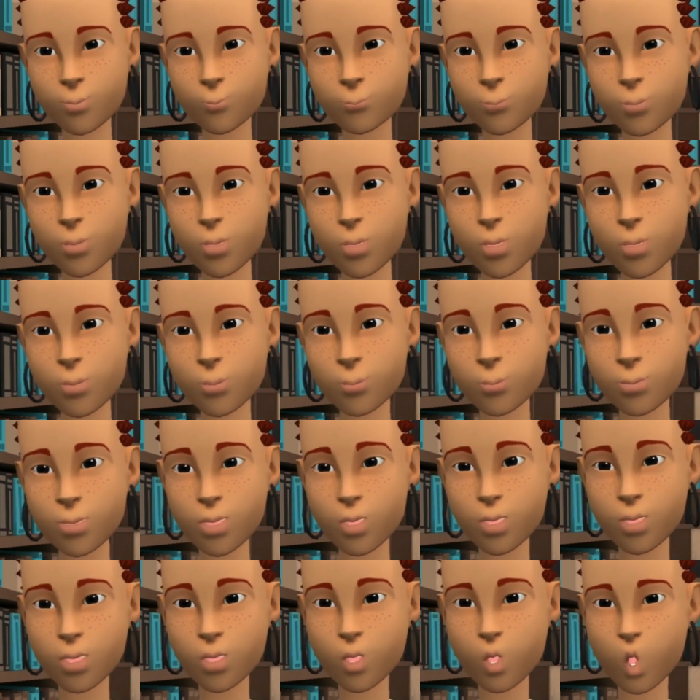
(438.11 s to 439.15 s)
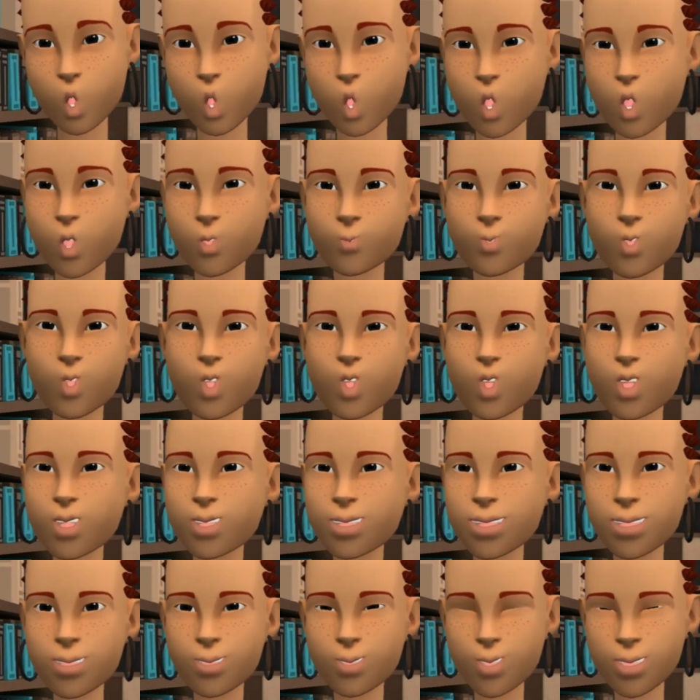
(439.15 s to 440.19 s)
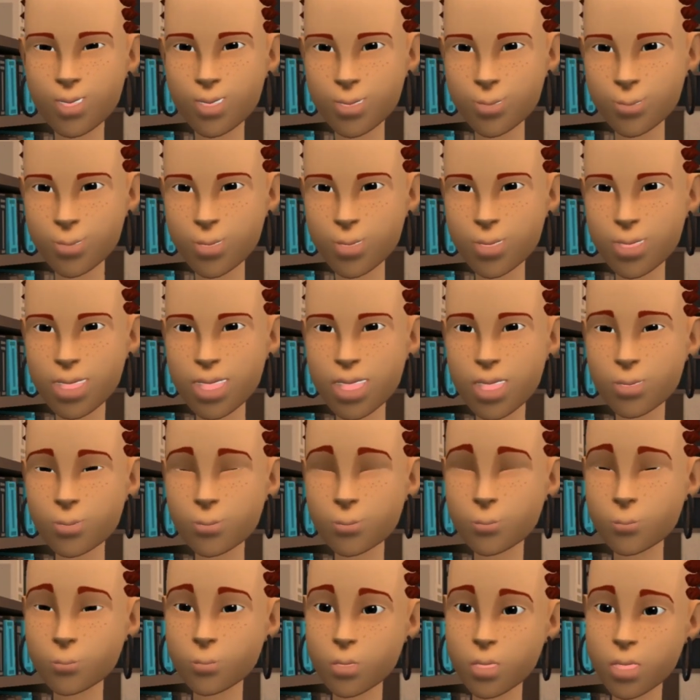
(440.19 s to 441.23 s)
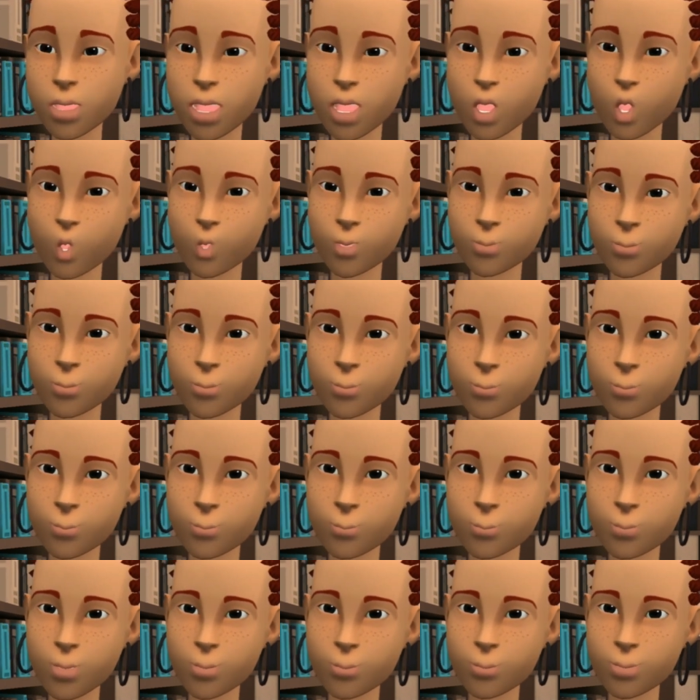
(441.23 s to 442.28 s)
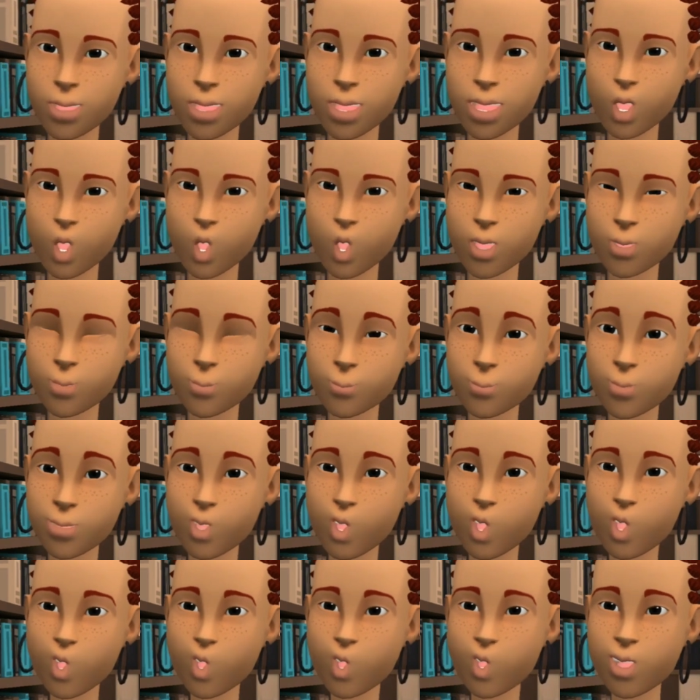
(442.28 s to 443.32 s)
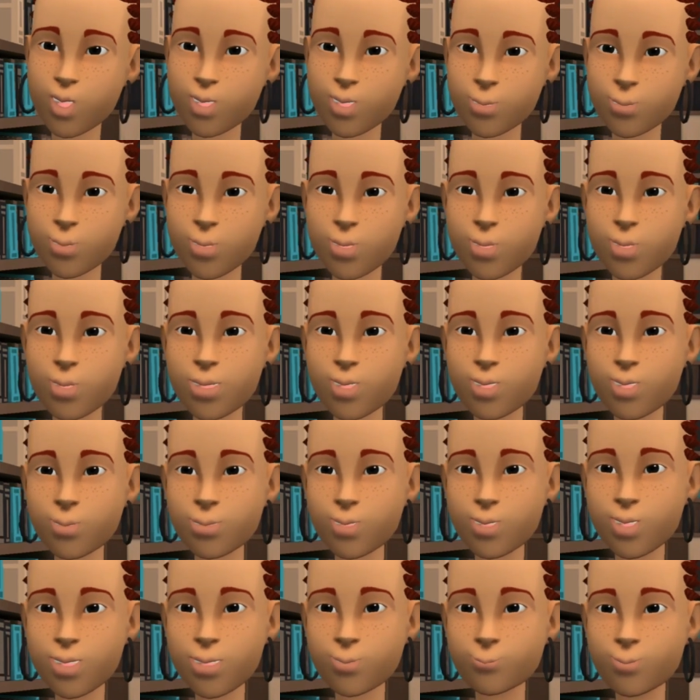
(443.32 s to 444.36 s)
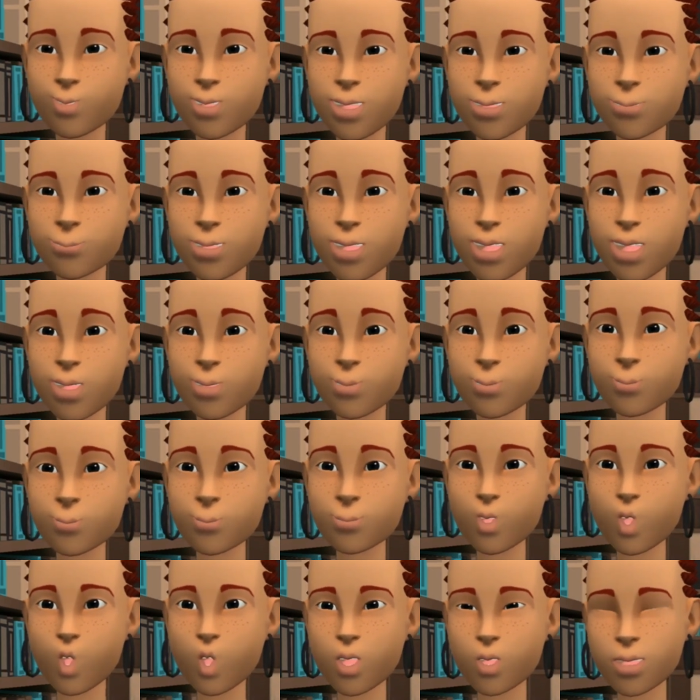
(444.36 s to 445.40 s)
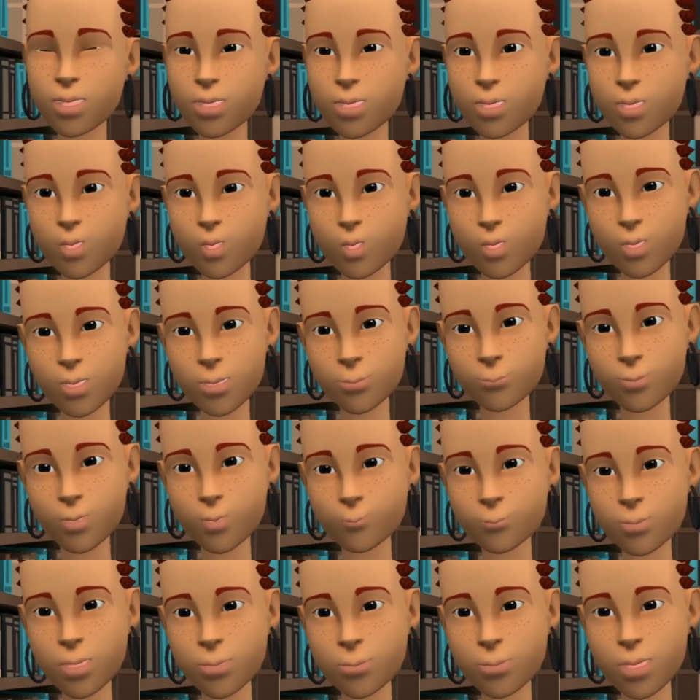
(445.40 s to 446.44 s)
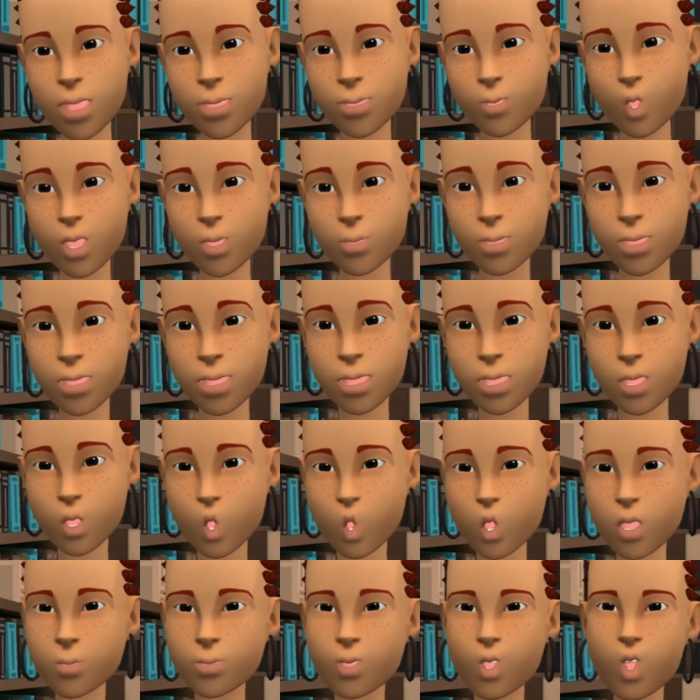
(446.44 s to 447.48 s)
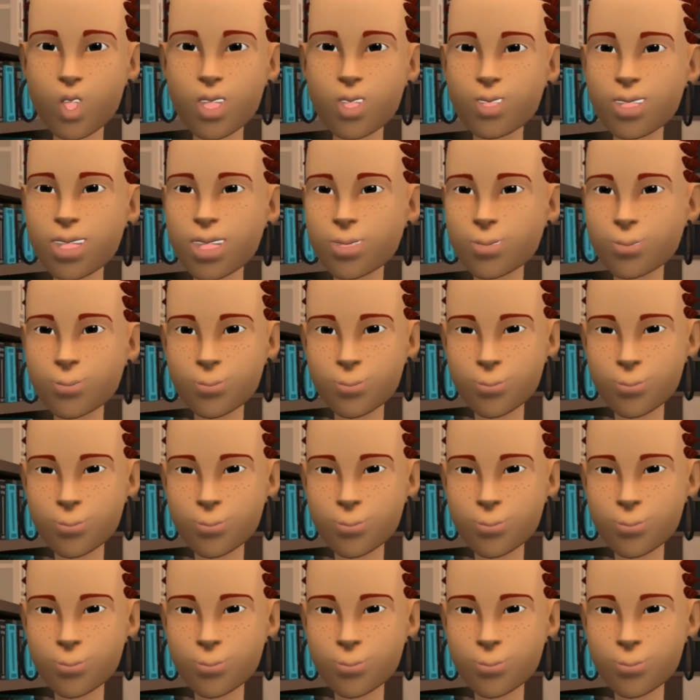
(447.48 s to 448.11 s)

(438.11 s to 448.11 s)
Intense heating of the land adjacent to the coast causes offshore winds nice in the morning and strong wild winds in the afternoon and evening.